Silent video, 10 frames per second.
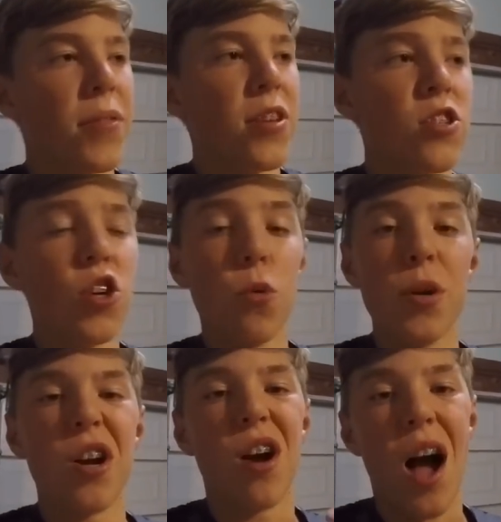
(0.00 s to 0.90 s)
But this year
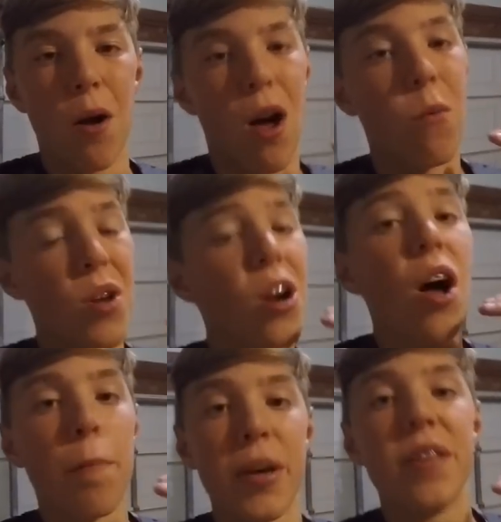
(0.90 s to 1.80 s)
we are out, we
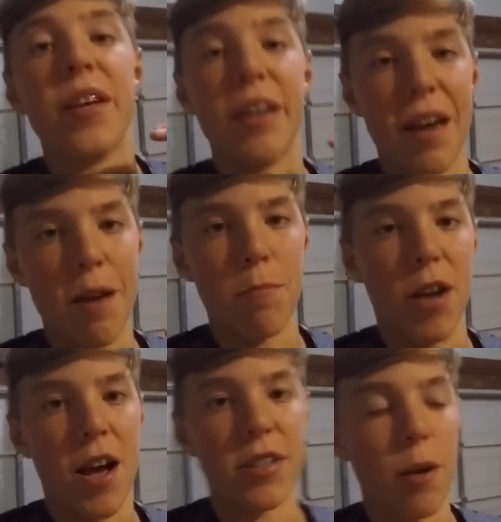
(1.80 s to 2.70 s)
are upping the game,
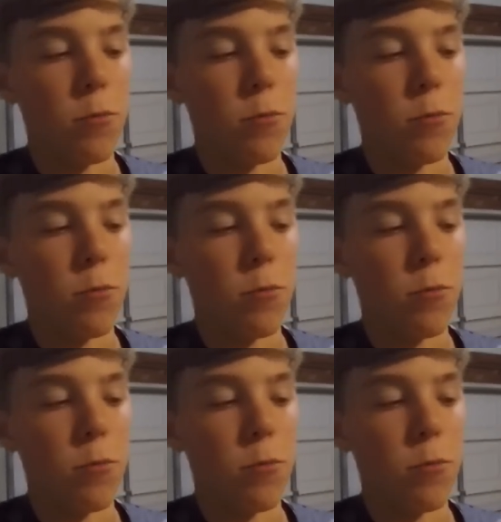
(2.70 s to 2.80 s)
guys.